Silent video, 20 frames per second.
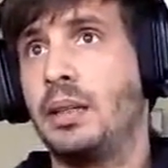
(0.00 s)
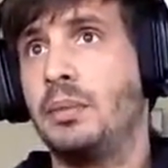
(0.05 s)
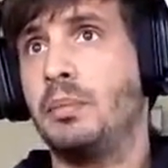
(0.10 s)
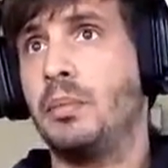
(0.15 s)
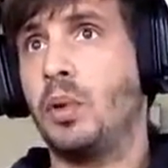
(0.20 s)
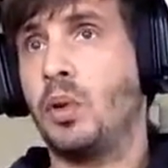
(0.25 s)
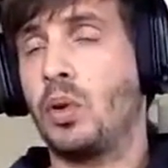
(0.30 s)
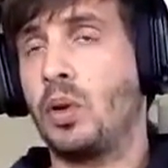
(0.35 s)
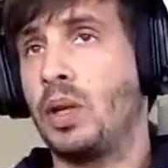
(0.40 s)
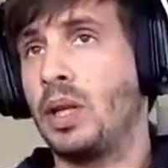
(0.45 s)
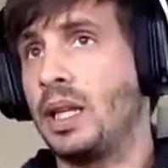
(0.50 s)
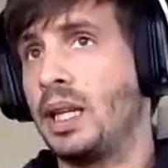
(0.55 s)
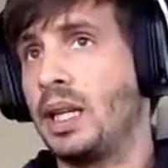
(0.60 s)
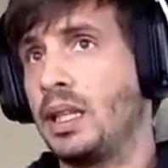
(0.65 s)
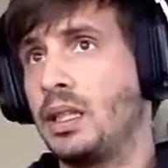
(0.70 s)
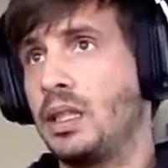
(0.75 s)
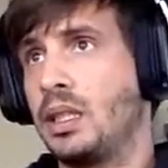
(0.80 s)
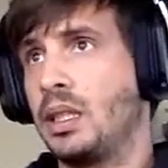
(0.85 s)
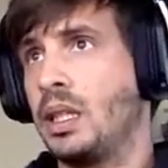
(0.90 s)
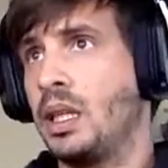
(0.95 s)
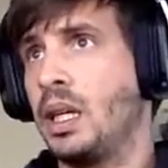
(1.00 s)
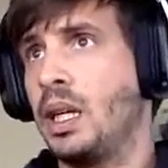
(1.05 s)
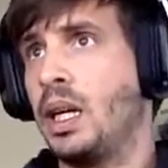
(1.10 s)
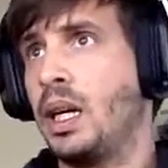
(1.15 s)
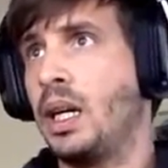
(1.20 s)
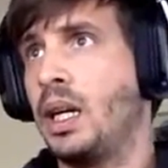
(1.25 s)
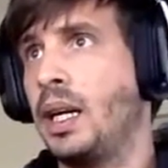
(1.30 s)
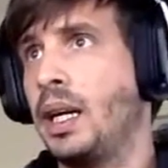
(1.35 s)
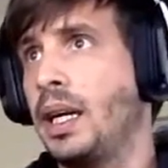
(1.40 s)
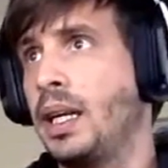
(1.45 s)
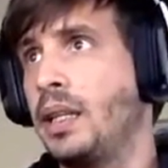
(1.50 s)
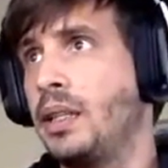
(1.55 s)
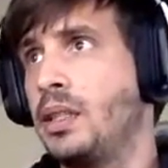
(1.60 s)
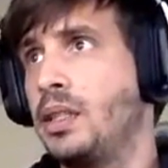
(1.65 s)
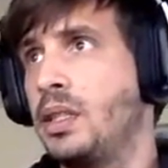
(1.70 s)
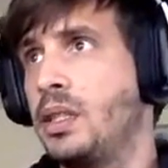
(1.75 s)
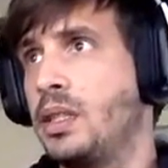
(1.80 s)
more links and just.